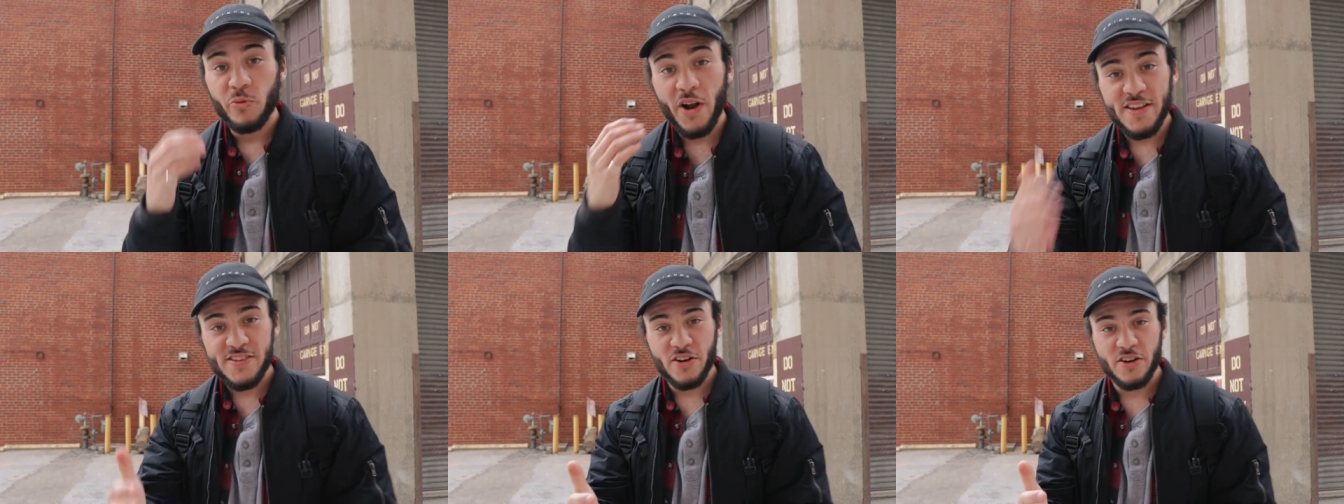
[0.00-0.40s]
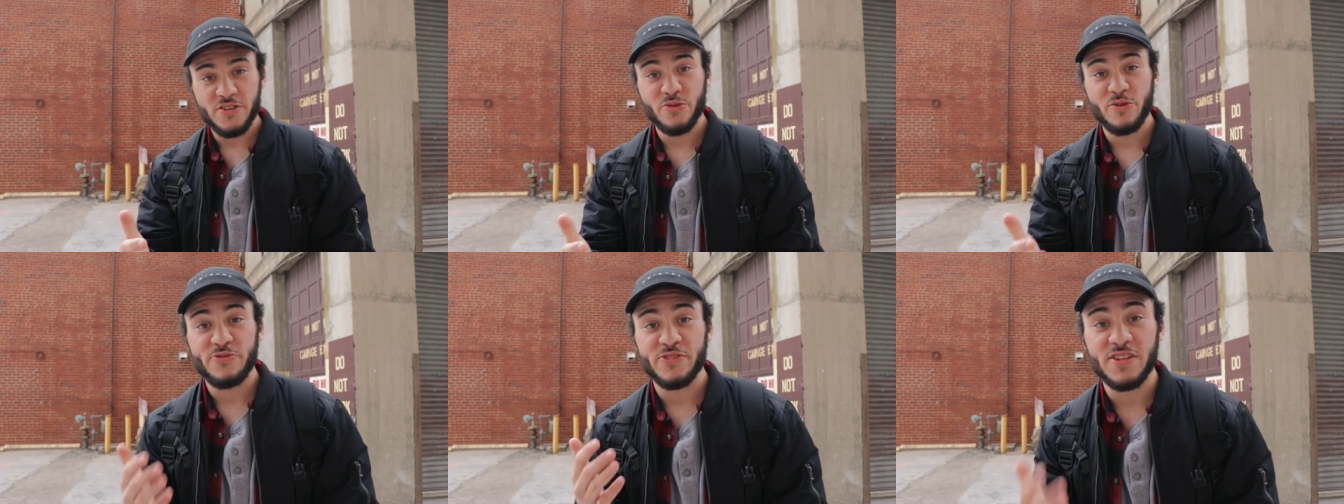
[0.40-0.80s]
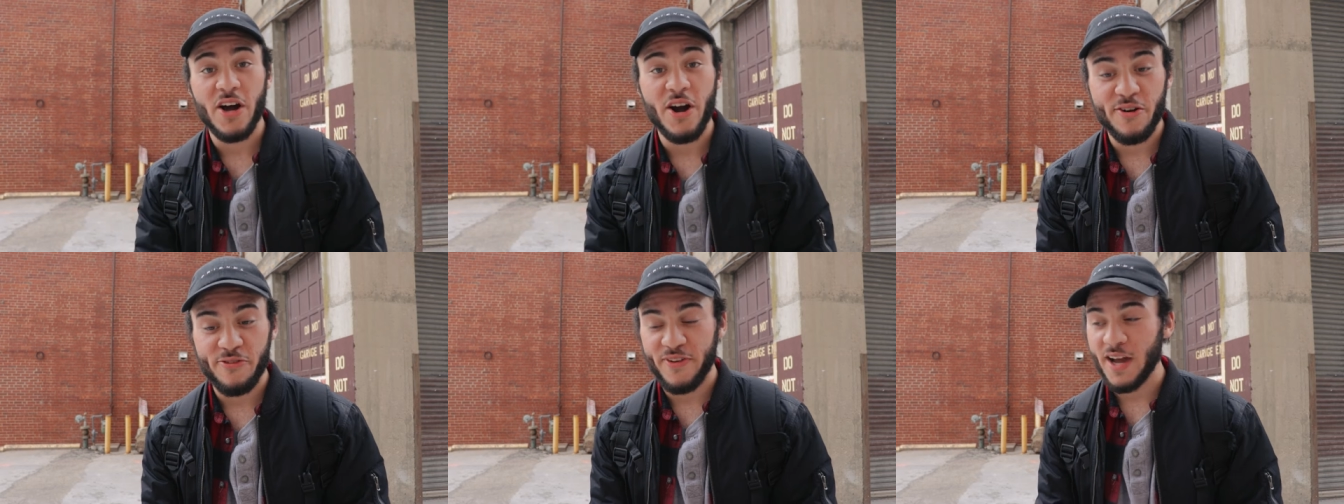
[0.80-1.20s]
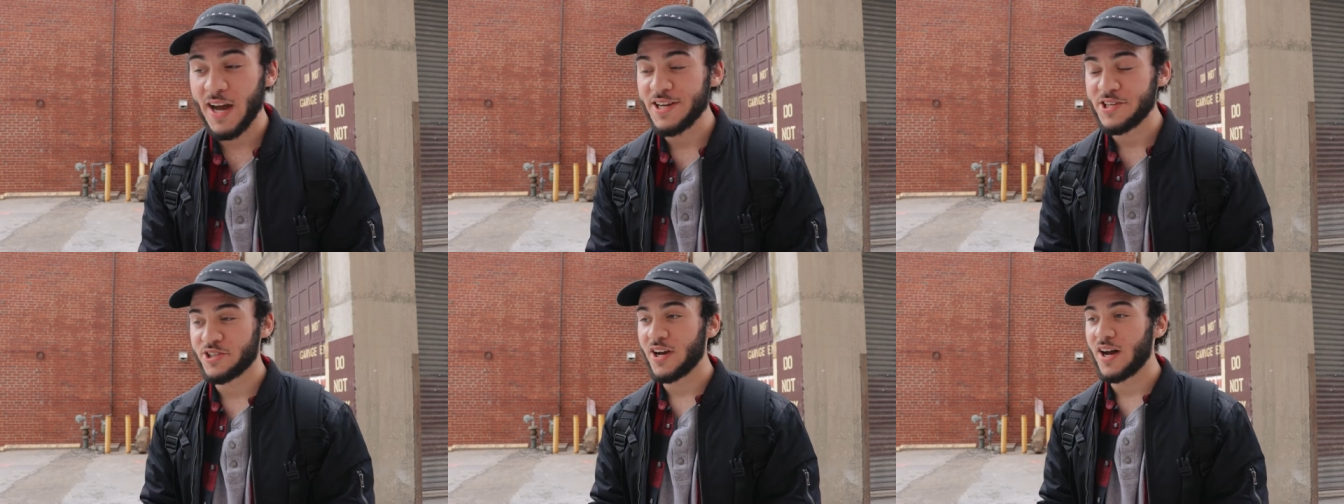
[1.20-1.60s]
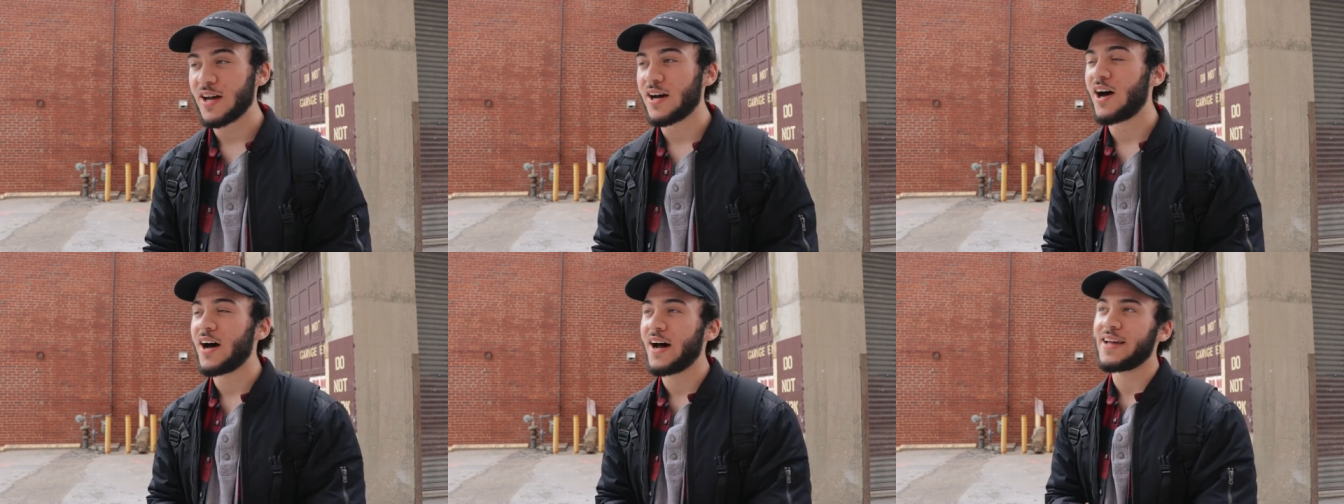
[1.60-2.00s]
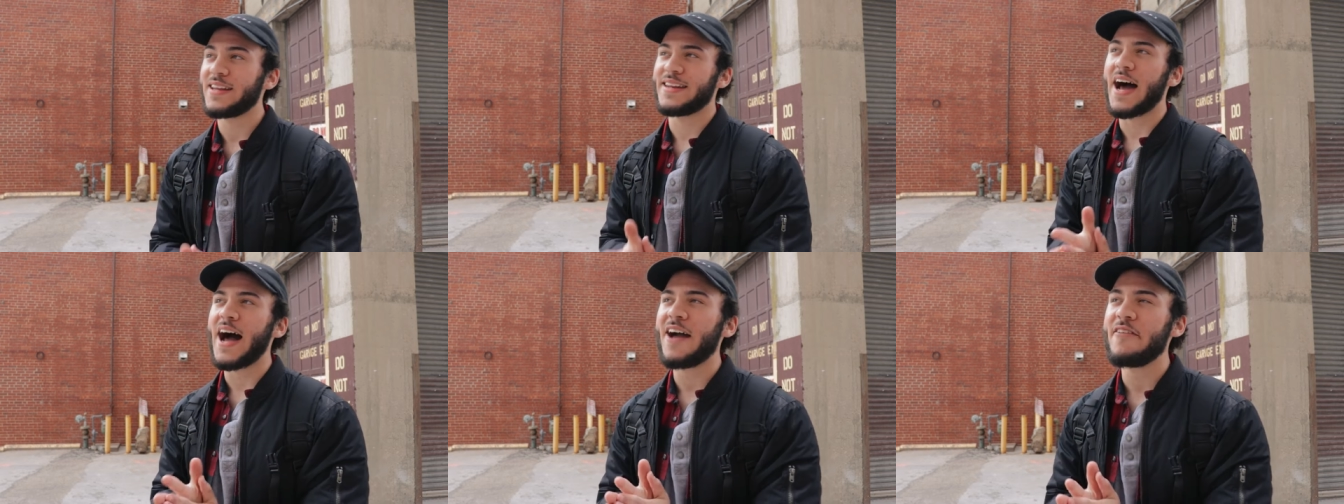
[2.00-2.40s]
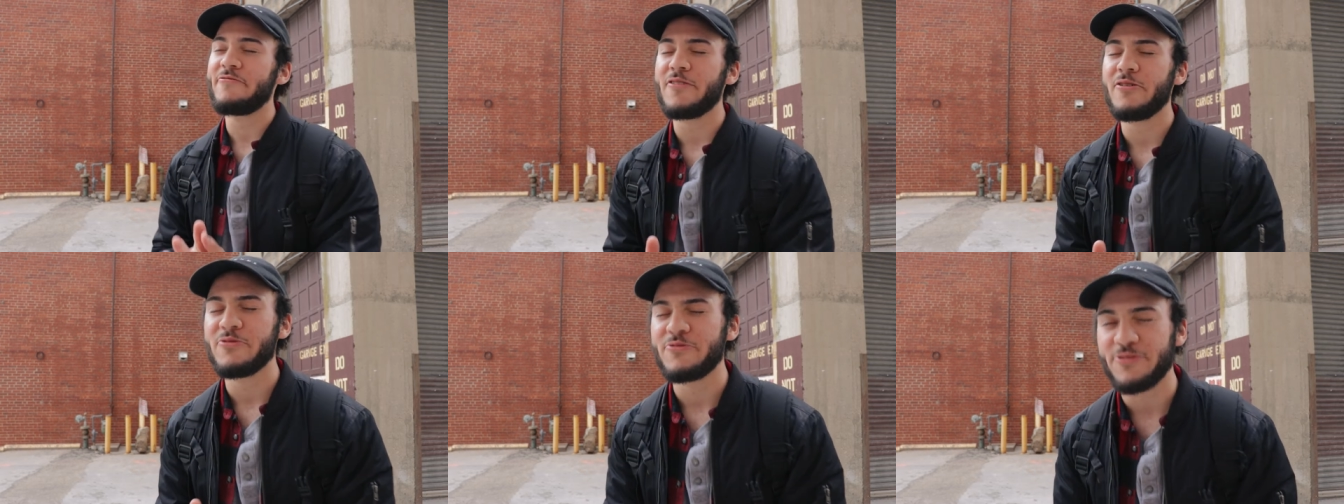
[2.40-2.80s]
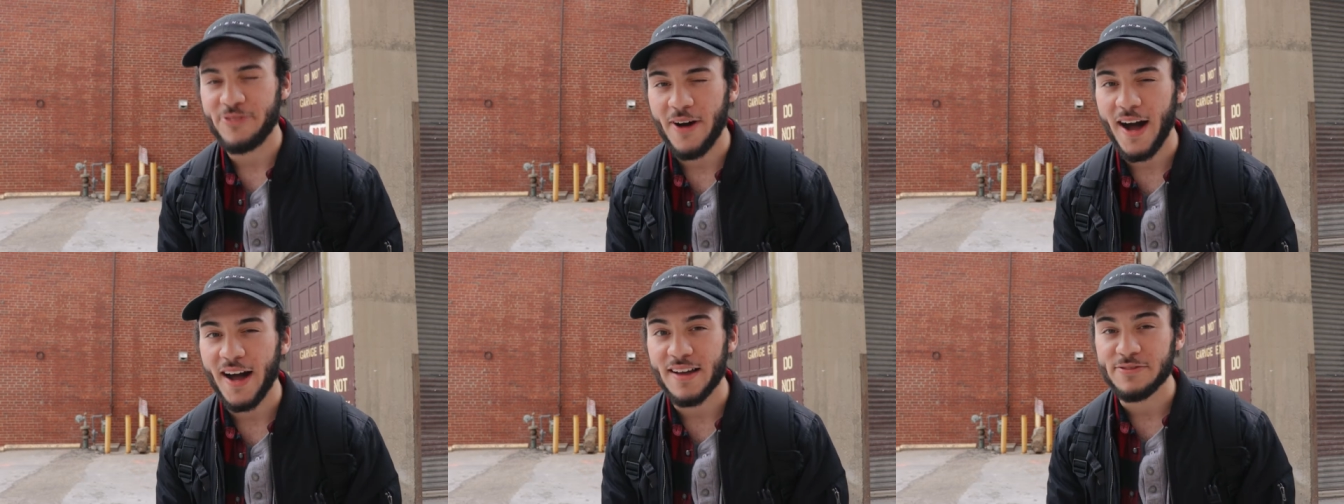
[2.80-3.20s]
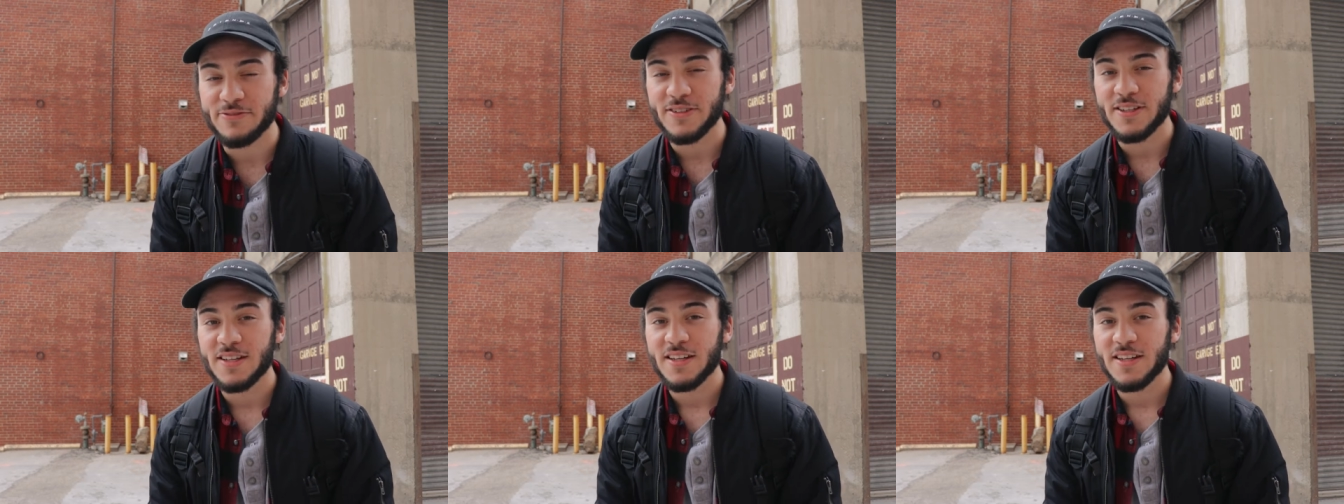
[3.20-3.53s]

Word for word: When I started doing photography, I shot on an iPhone five.